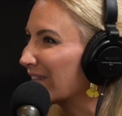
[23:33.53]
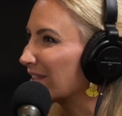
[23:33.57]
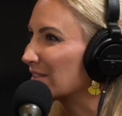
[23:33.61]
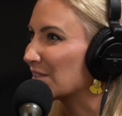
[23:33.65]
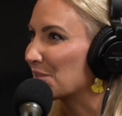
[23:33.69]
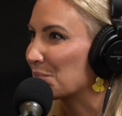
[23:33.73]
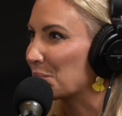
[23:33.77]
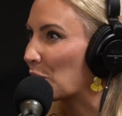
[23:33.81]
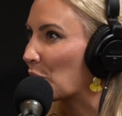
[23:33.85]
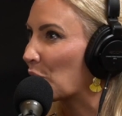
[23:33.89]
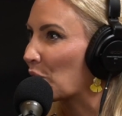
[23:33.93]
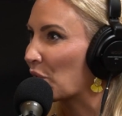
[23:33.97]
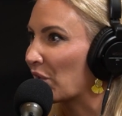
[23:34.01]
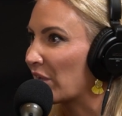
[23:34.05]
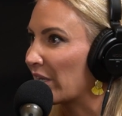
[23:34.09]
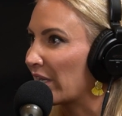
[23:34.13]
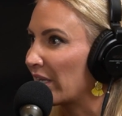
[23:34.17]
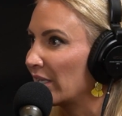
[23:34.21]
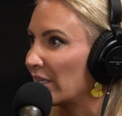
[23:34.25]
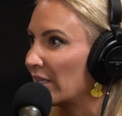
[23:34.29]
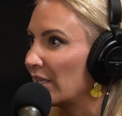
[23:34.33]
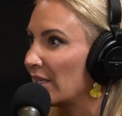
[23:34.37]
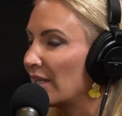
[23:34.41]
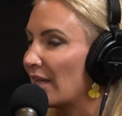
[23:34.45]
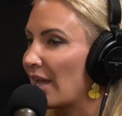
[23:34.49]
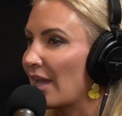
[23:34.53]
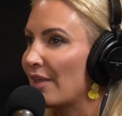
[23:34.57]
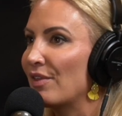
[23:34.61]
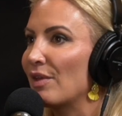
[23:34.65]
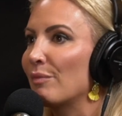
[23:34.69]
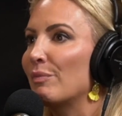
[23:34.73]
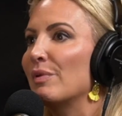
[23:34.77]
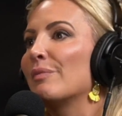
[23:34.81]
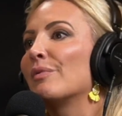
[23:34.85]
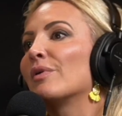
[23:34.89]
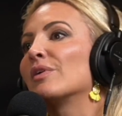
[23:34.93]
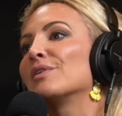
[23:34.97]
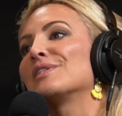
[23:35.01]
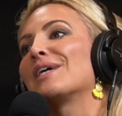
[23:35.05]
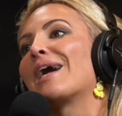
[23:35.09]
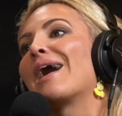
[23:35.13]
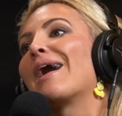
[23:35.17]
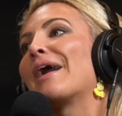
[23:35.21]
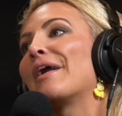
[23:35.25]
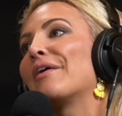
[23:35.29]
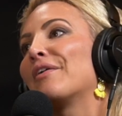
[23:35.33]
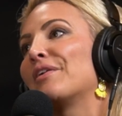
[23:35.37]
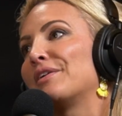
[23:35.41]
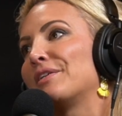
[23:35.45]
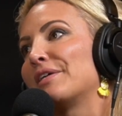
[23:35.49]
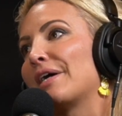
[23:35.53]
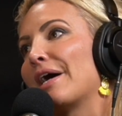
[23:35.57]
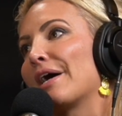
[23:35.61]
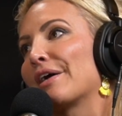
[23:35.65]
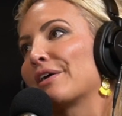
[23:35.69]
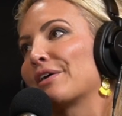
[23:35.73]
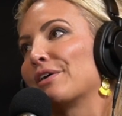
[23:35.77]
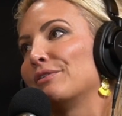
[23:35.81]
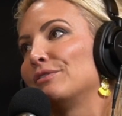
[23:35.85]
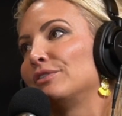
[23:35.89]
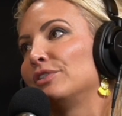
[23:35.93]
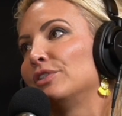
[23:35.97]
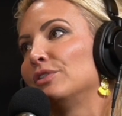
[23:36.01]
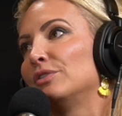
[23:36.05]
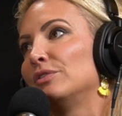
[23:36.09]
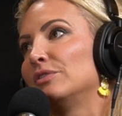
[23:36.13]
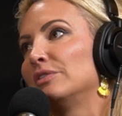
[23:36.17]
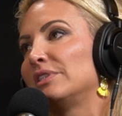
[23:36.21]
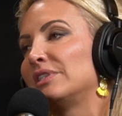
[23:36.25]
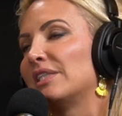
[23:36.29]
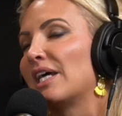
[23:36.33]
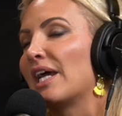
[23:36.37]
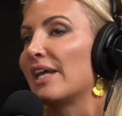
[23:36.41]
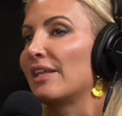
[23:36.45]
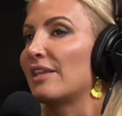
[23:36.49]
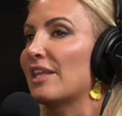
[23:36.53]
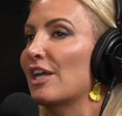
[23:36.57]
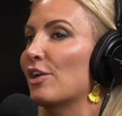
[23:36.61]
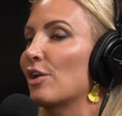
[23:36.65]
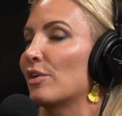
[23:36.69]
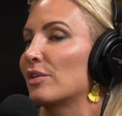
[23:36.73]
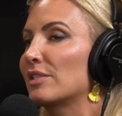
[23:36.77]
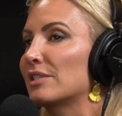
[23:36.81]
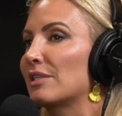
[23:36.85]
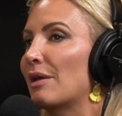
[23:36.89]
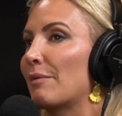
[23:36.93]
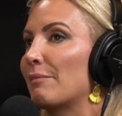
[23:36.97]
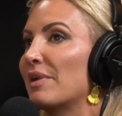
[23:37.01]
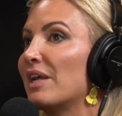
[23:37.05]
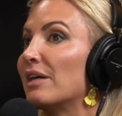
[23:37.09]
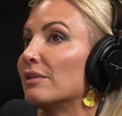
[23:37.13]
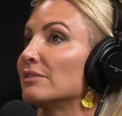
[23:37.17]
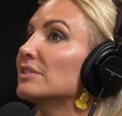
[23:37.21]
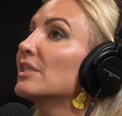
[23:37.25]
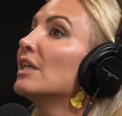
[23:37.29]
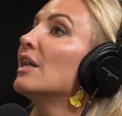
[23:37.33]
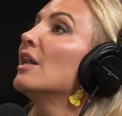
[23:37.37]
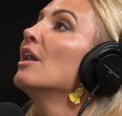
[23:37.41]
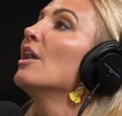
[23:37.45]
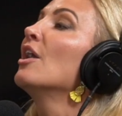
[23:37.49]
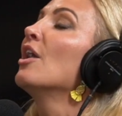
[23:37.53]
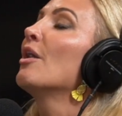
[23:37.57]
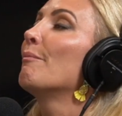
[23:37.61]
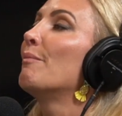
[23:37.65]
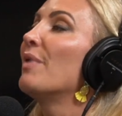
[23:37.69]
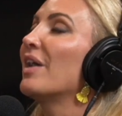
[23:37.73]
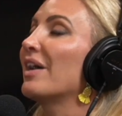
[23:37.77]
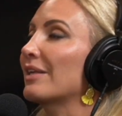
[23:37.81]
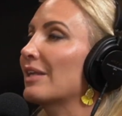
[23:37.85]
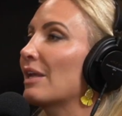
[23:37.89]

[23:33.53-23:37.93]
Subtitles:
there, but that gets boring. And then people are tired of Taco Tuesday and they go to something else.